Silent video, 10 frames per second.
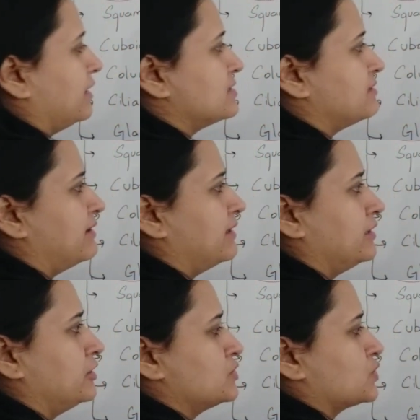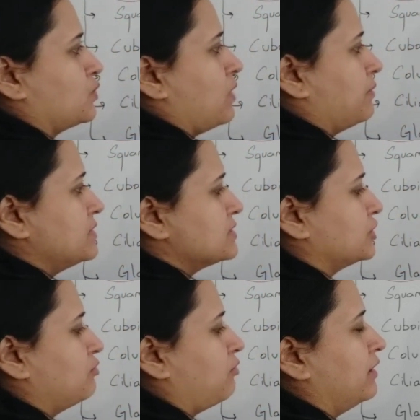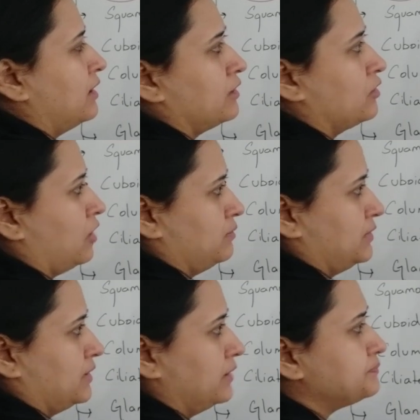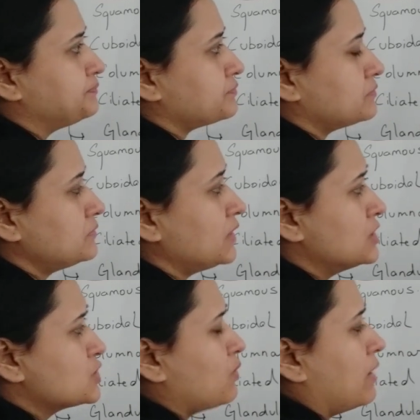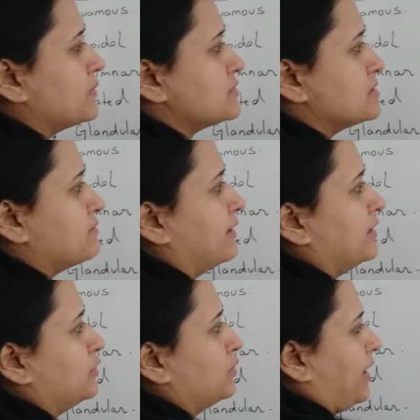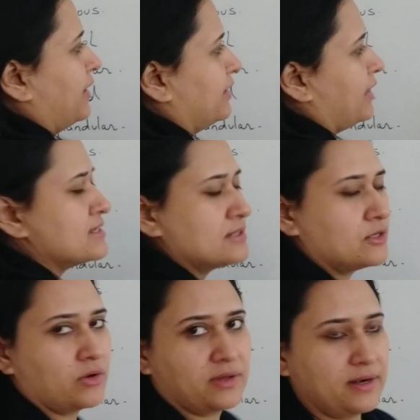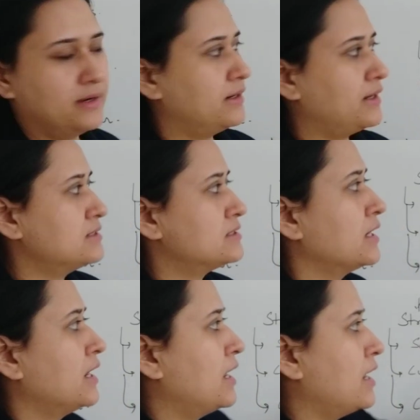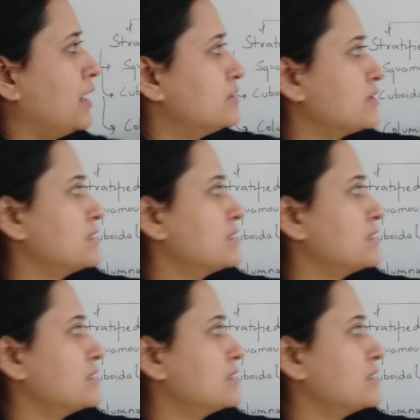again is divided into squamous, cuboidal, and columnar. The squamous is divided into keratinized and non-keratinized. And